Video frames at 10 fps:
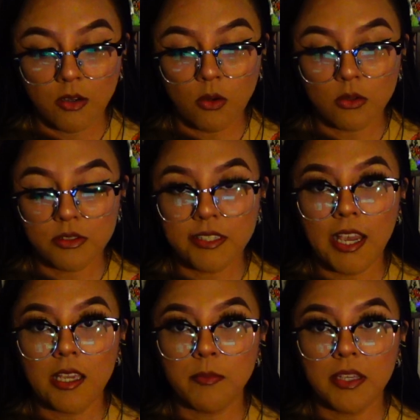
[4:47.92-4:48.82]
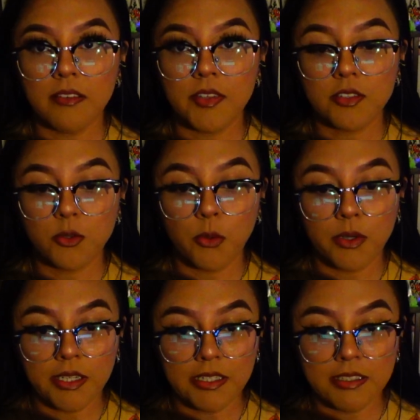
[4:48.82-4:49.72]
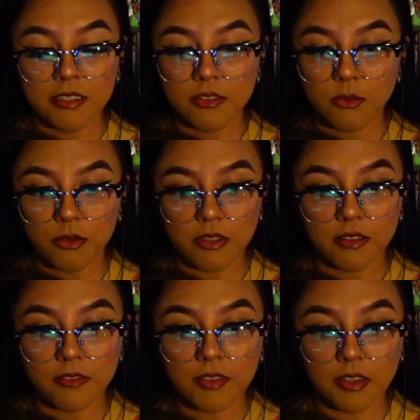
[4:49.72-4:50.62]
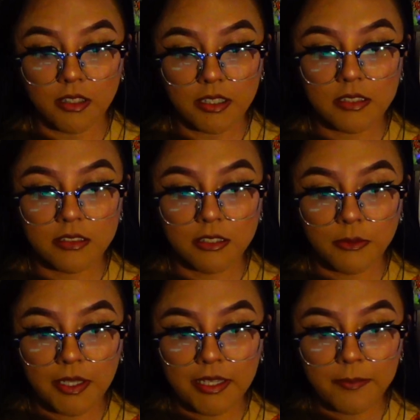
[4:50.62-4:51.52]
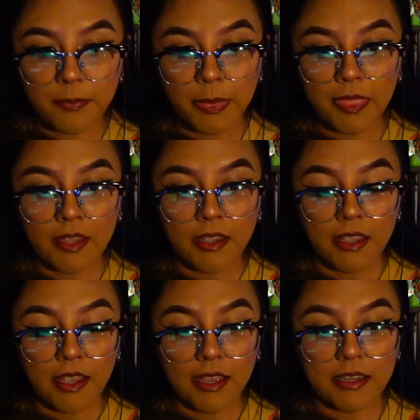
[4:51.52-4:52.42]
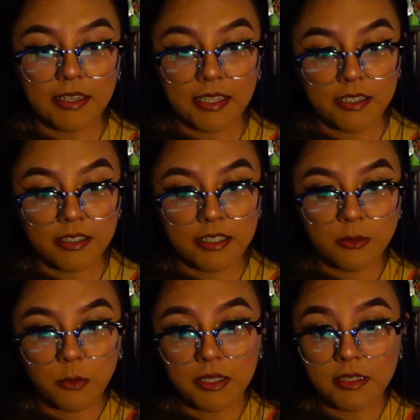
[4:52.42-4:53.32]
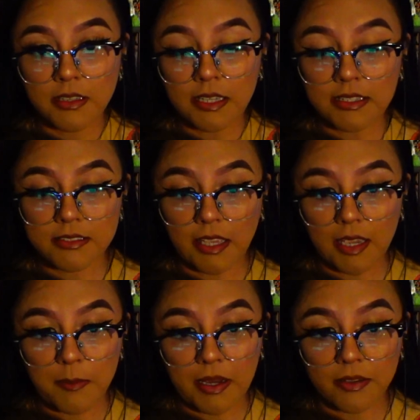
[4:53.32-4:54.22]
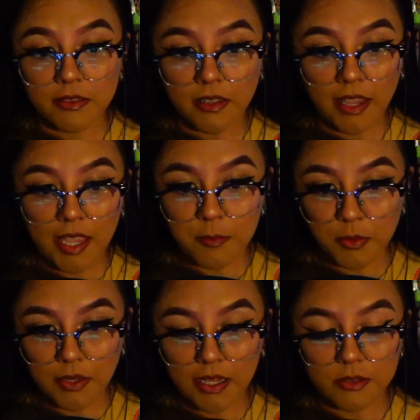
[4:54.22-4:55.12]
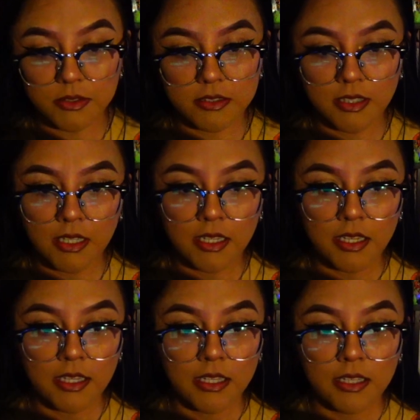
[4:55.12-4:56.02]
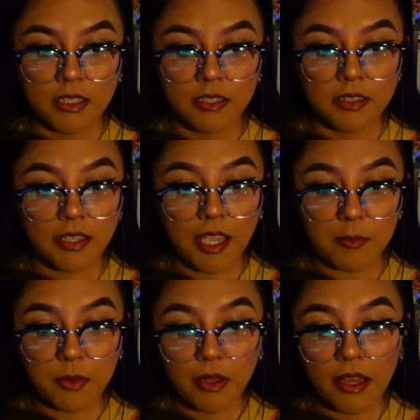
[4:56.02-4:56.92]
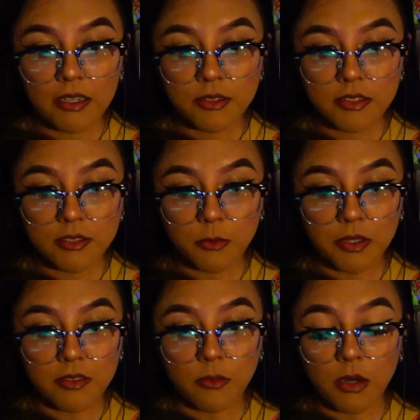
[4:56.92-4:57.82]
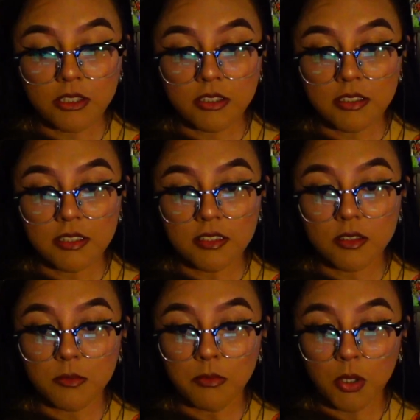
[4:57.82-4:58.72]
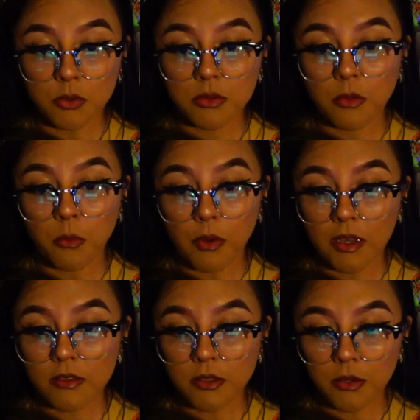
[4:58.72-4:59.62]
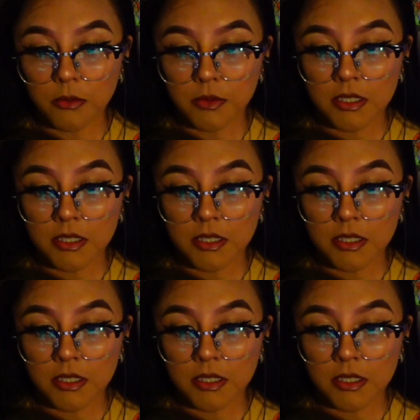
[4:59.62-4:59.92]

old-timey Victorian sort of look to it. And here is what they say about the Campbell House. The Campbell House is one of Washington's most well-known